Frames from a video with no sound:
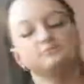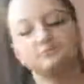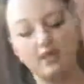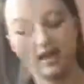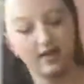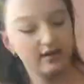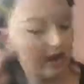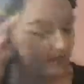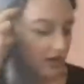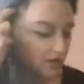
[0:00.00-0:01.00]
And
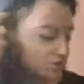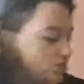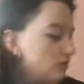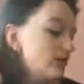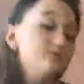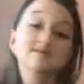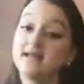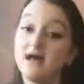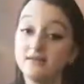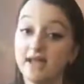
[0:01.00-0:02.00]
I'm not sure what it will
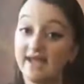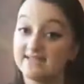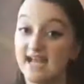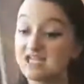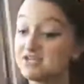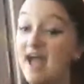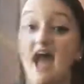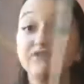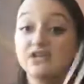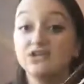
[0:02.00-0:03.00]
sound like because I actually
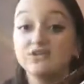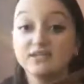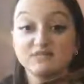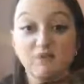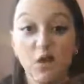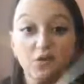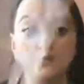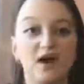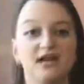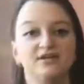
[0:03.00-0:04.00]
haven't used this bow in a
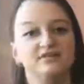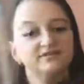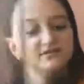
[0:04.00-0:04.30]
while.